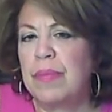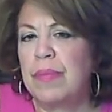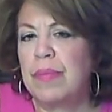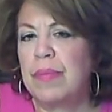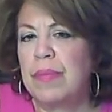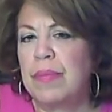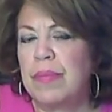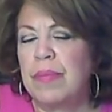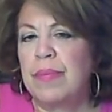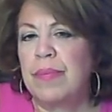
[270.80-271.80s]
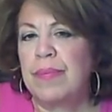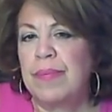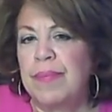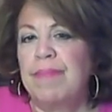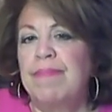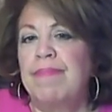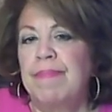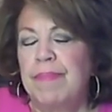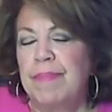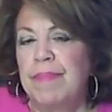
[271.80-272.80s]

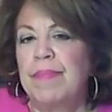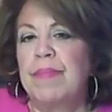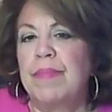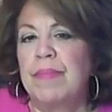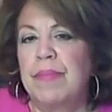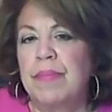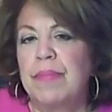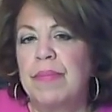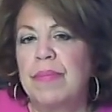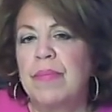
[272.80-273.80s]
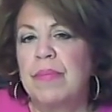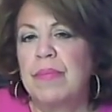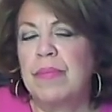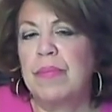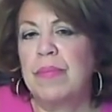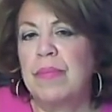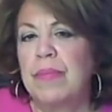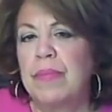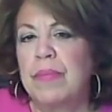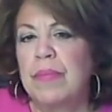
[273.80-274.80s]

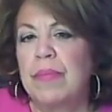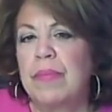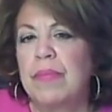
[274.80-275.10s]
(silent)